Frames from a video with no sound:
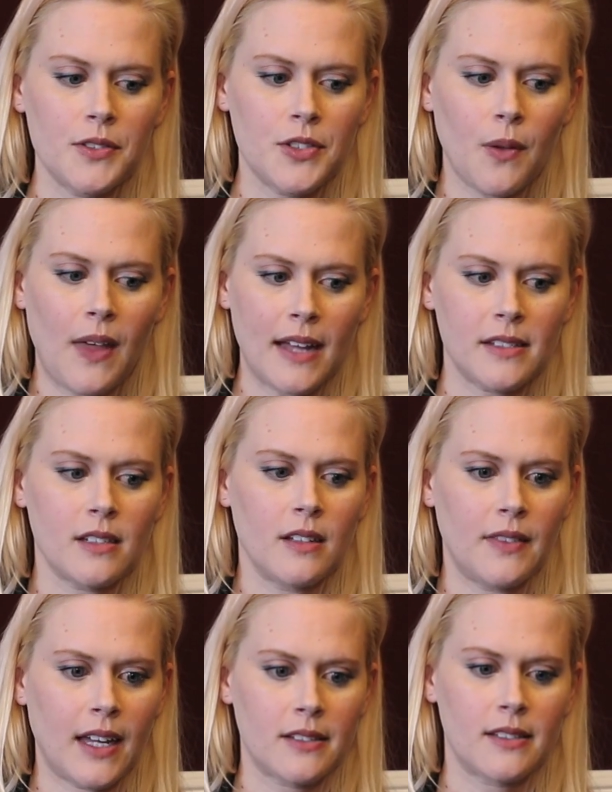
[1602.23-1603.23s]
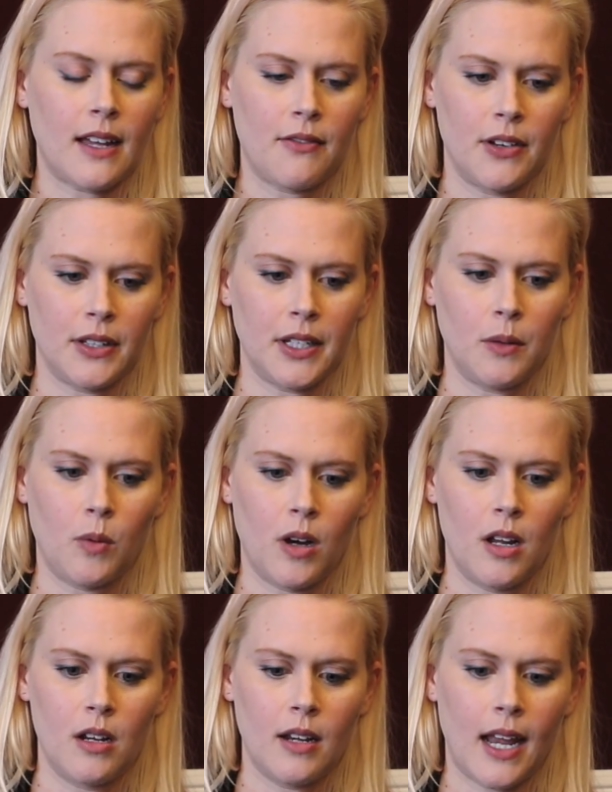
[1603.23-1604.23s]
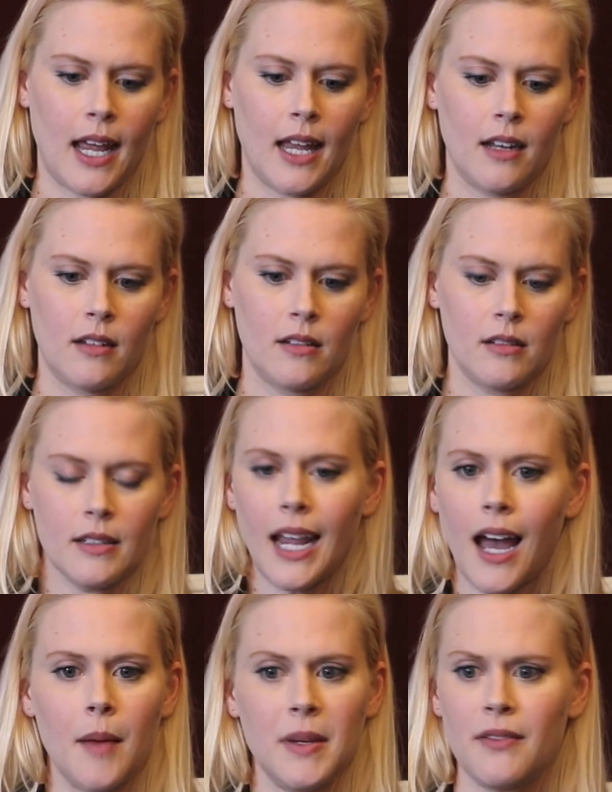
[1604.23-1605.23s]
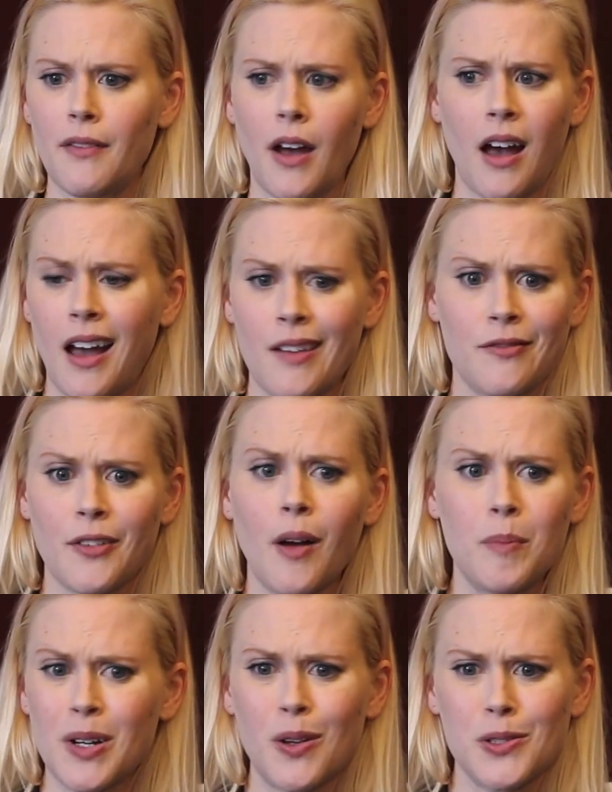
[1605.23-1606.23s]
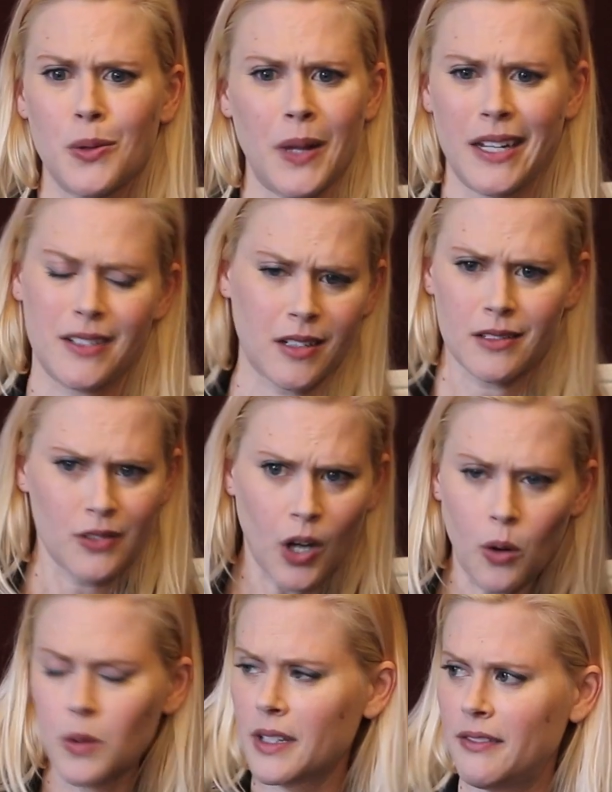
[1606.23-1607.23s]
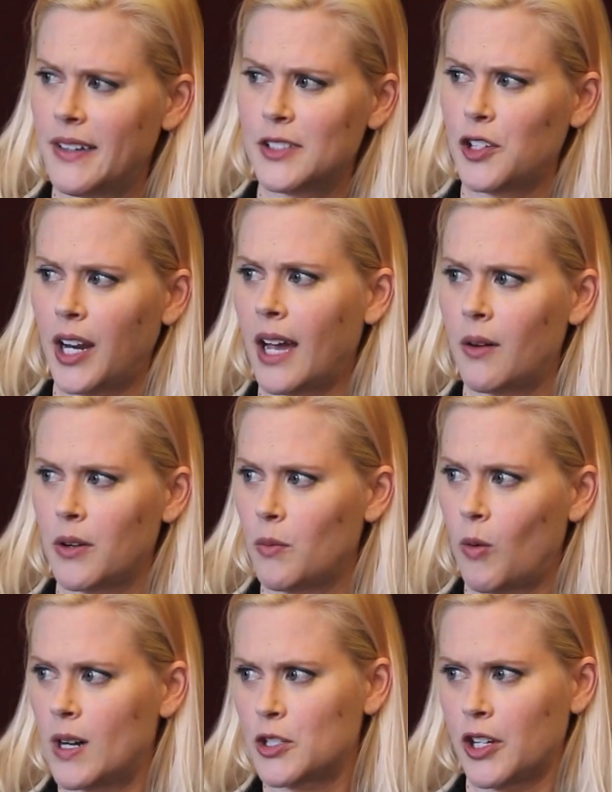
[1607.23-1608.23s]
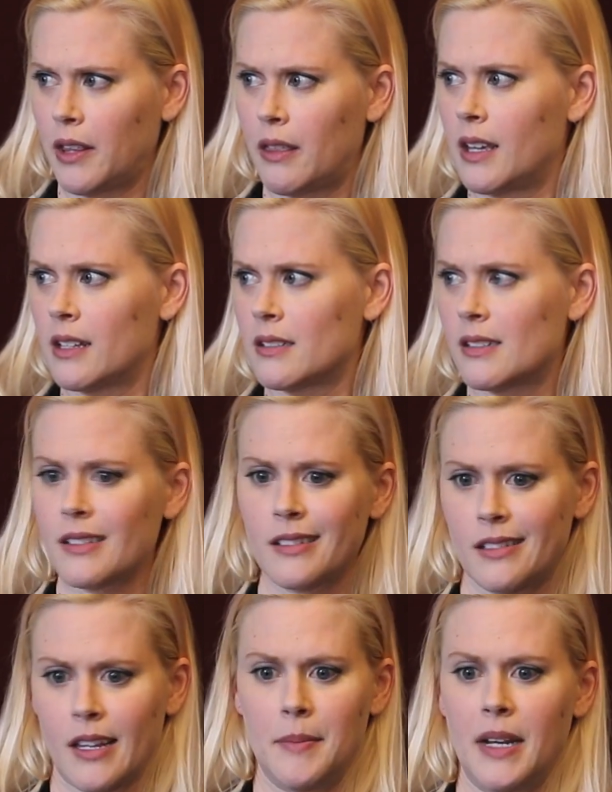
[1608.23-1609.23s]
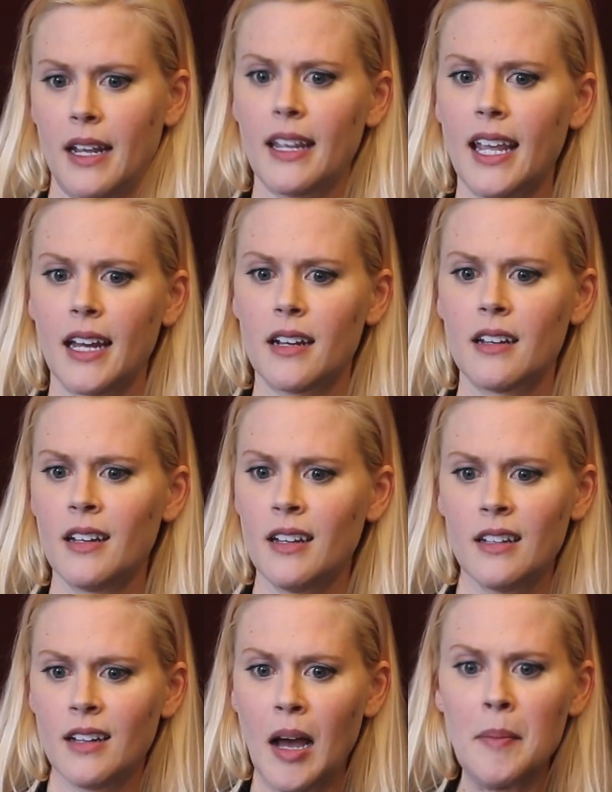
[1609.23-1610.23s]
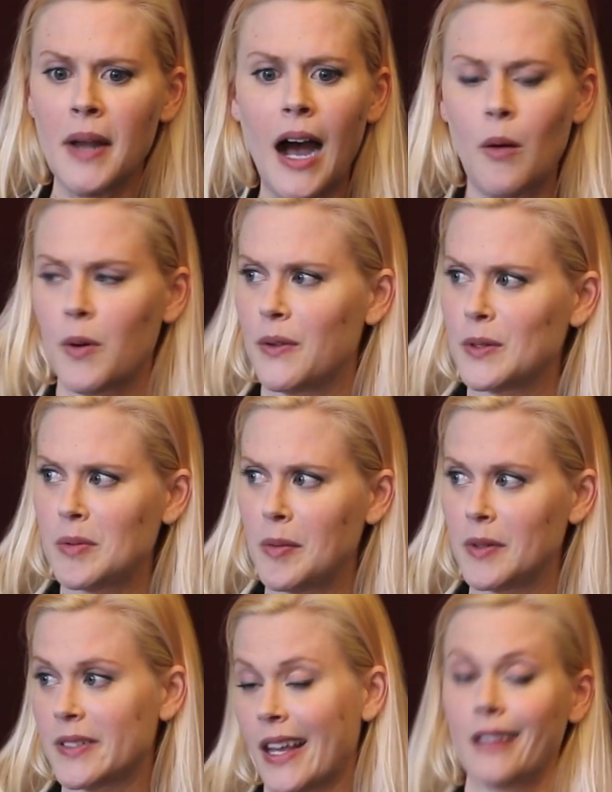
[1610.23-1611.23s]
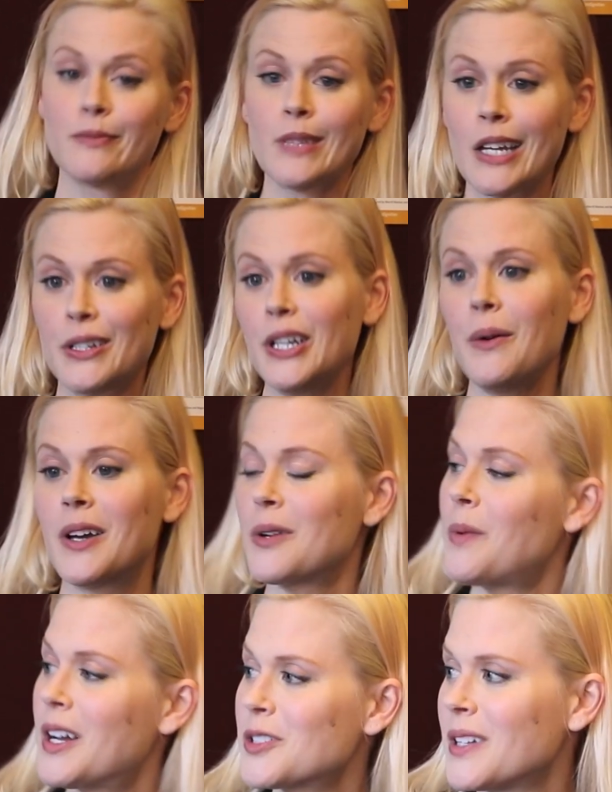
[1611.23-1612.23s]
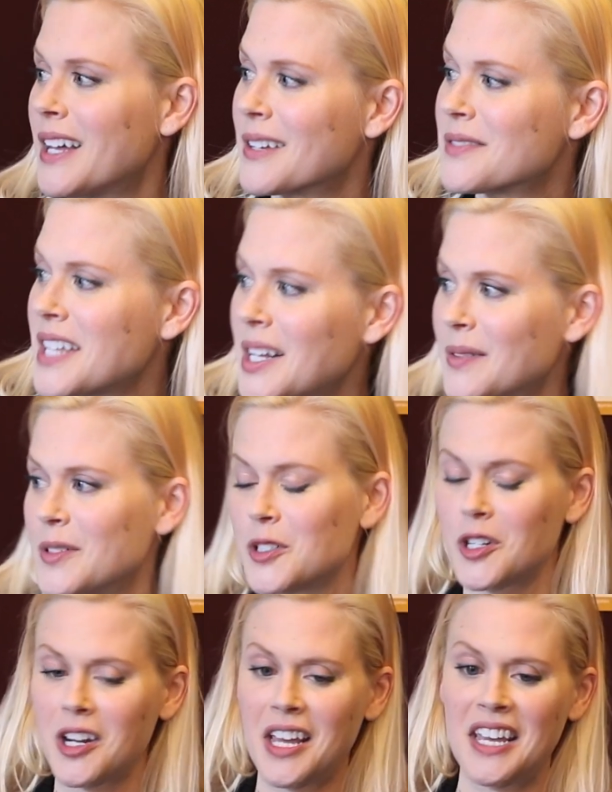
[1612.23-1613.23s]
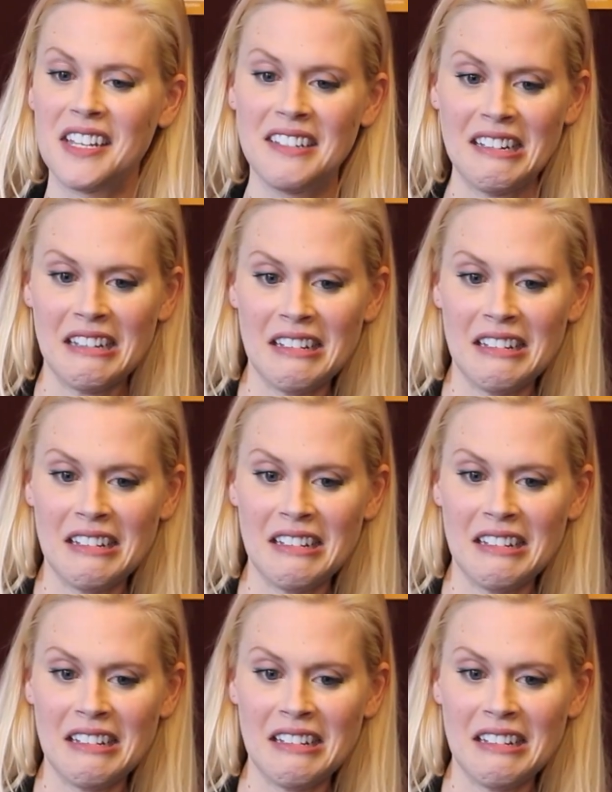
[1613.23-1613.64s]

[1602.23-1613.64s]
So that's definitely one. And yeah, I mean, but also, like, totally vegging out and watching things is, I mean, I'm not one of those people. It's like, I don't know, I don't watch a lot of television. I